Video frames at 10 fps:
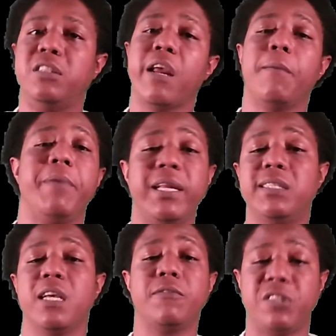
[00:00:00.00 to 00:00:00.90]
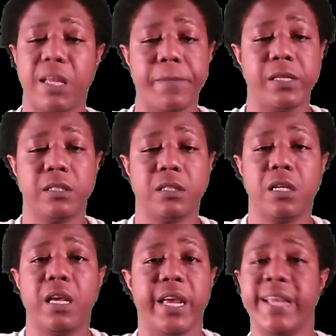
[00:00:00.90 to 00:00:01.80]
Big Jeff Simmons,
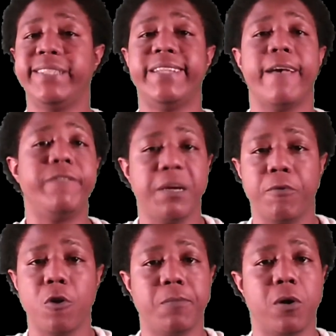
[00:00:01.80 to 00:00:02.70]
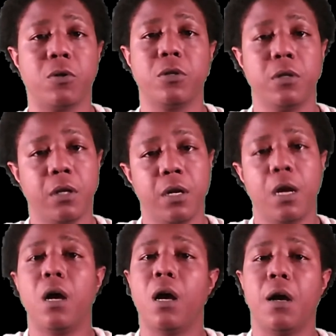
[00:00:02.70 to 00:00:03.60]
he's definitely a Pro Bowler.
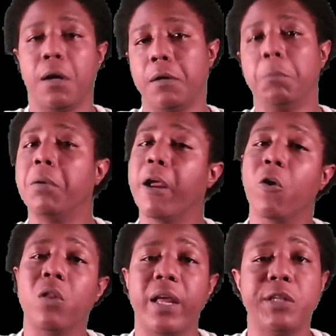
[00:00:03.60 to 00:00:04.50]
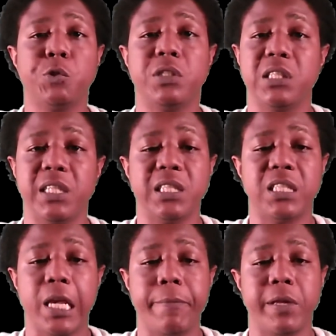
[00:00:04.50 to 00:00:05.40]
Harold Landry's leading the
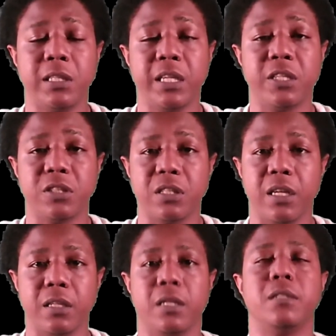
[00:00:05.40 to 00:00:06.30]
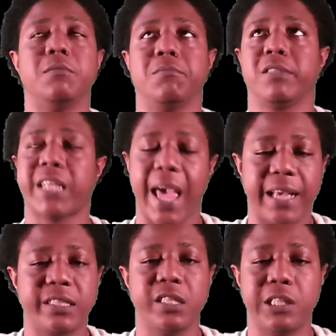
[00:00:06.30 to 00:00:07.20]
team in sacks
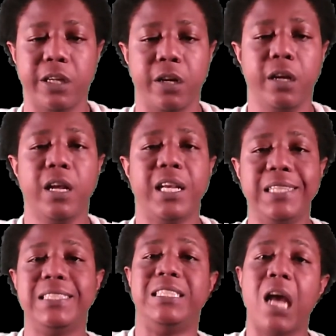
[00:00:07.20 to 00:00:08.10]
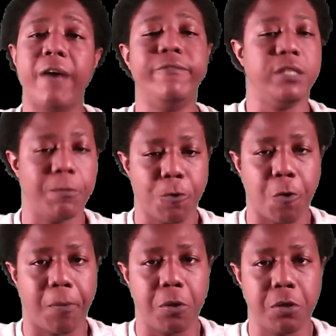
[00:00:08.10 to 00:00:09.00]
this year. He's definitely a Pro
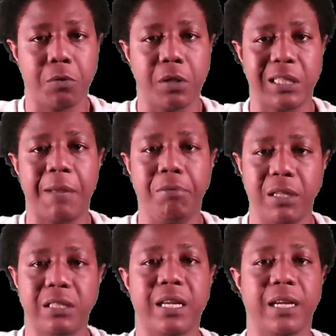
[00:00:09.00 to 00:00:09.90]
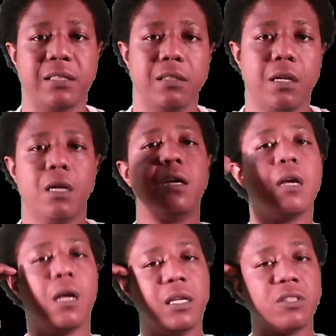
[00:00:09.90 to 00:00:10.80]
Bowler with 10 plus sacks.
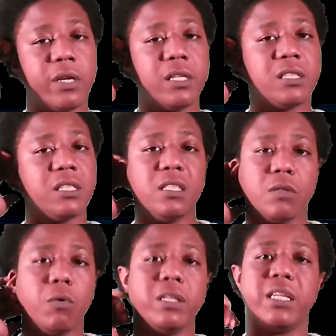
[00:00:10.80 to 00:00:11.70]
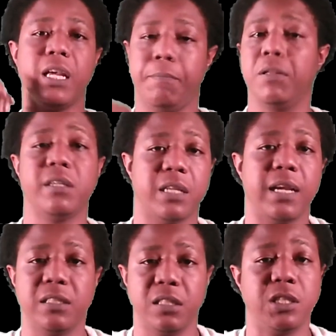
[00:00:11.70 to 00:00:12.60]
He's going to end the season with 10 plus sacks
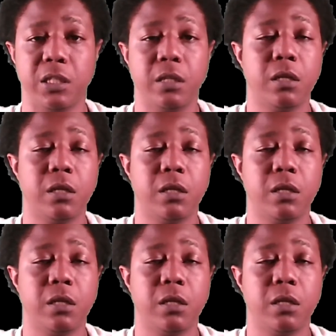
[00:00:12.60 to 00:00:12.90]
this year.